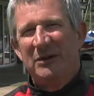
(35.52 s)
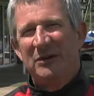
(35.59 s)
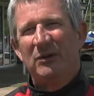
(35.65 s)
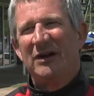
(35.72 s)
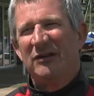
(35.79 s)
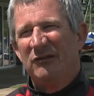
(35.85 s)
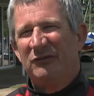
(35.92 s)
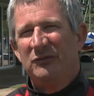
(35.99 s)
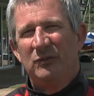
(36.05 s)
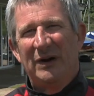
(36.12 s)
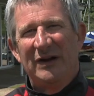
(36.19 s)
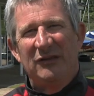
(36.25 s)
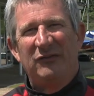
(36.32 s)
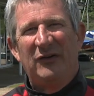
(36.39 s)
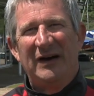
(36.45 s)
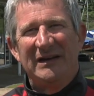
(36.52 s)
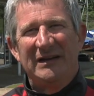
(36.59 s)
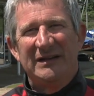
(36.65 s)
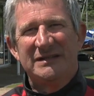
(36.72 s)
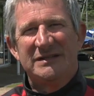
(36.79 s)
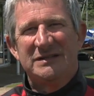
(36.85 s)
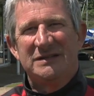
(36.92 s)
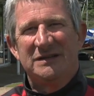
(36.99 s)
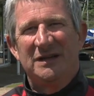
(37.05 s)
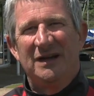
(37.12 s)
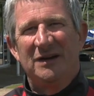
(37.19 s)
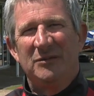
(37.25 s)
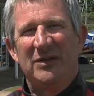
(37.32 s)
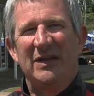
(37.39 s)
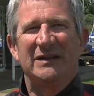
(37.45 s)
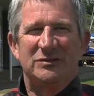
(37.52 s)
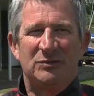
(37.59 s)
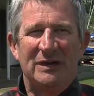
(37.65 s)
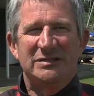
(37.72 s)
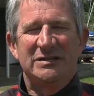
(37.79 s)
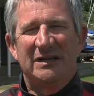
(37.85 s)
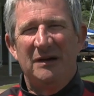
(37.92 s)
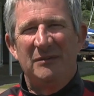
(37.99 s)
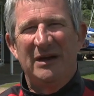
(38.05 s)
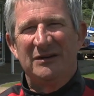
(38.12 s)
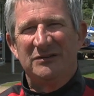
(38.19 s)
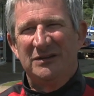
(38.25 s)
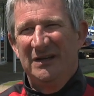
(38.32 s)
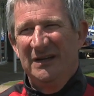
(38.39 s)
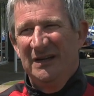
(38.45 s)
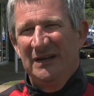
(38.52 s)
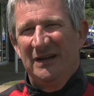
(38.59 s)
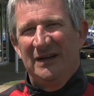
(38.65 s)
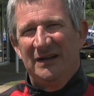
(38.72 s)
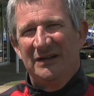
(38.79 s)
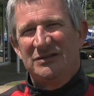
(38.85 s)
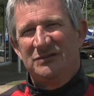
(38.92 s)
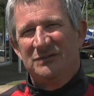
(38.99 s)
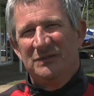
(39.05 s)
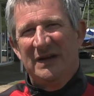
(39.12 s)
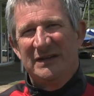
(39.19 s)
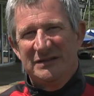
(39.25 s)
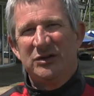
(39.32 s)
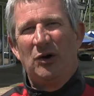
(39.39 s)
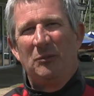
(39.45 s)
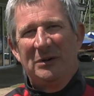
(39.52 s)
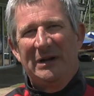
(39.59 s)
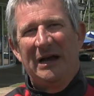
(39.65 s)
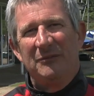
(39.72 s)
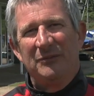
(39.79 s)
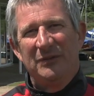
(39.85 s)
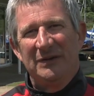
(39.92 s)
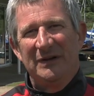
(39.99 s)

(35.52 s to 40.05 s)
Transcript: to be one of the, one of the finalists, uh, but then to actually come out uh, as top club